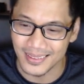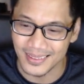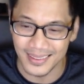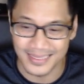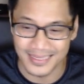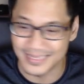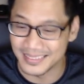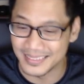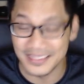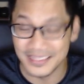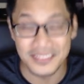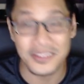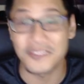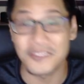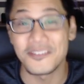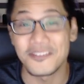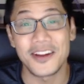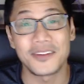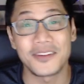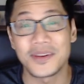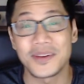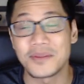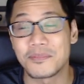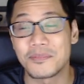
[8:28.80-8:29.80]
These are
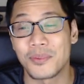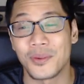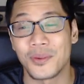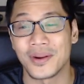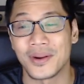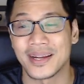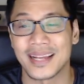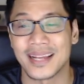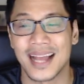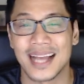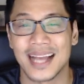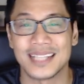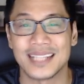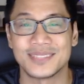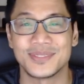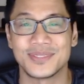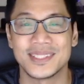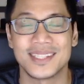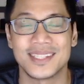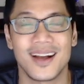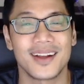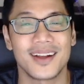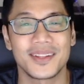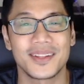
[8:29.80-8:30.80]
very important, guys. We
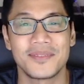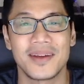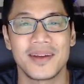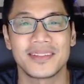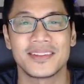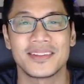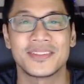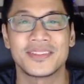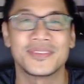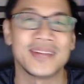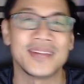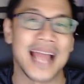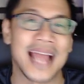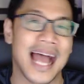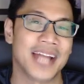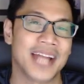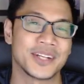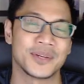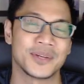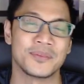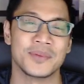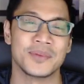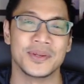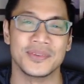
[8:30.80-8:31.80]
talked about the 3
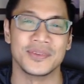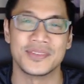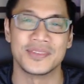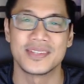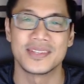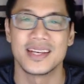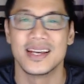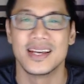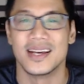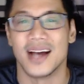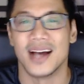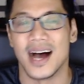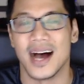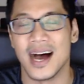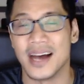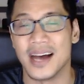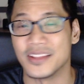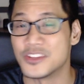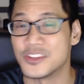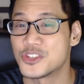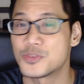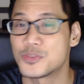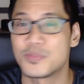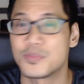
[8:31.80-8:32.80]
attributes.
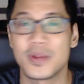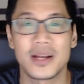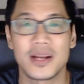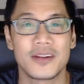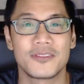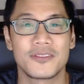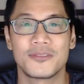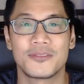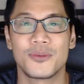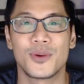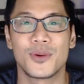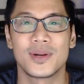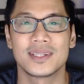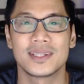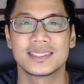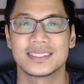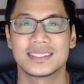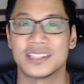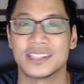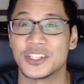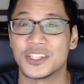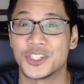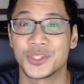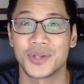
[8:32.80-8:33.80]
The Spirit
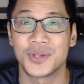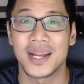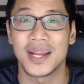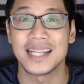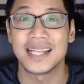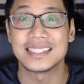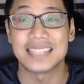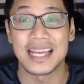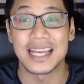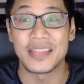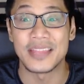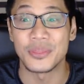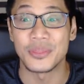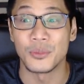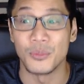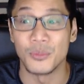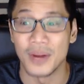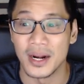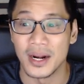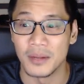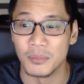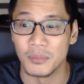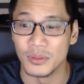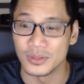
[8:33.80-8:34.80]
Force, the traits, and the
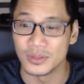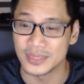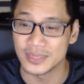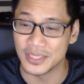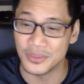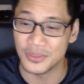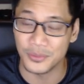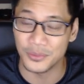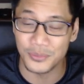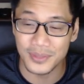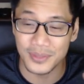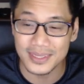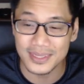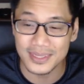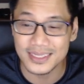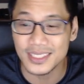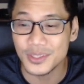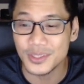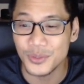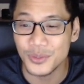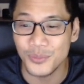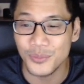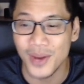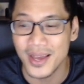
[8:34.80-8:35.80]
wearables. And the
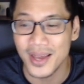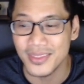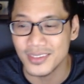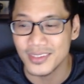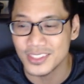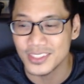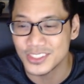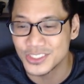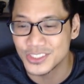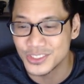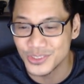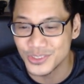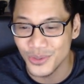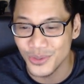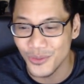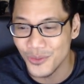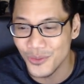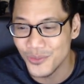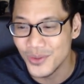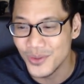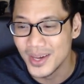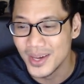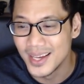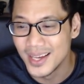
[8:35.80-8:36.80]
reason why they're
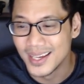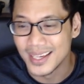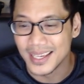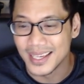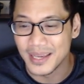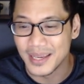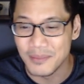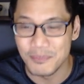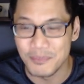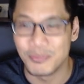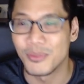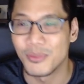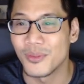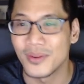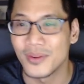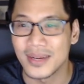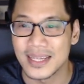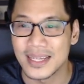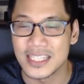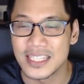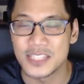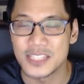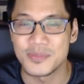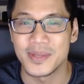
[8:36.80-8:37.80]
so
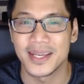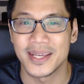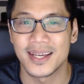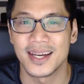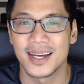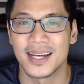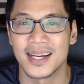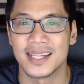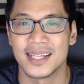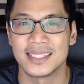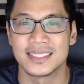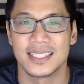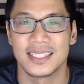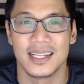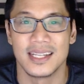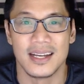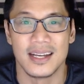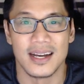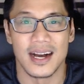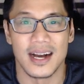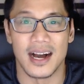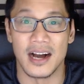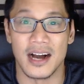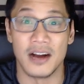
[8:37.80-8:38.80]
important is because
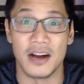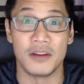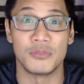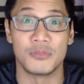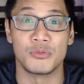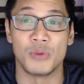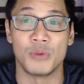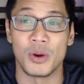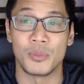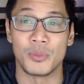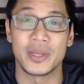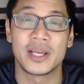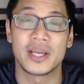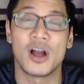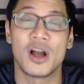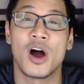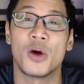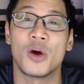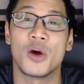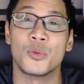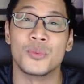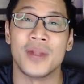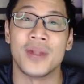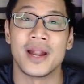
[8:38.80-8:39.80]
of what we
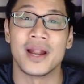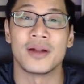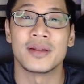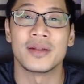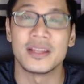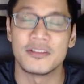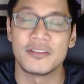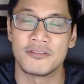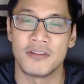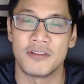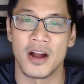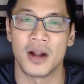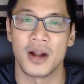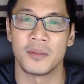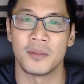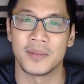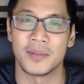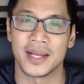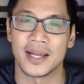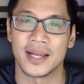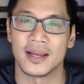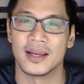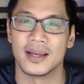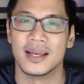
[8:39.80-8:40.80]
call rarity farming.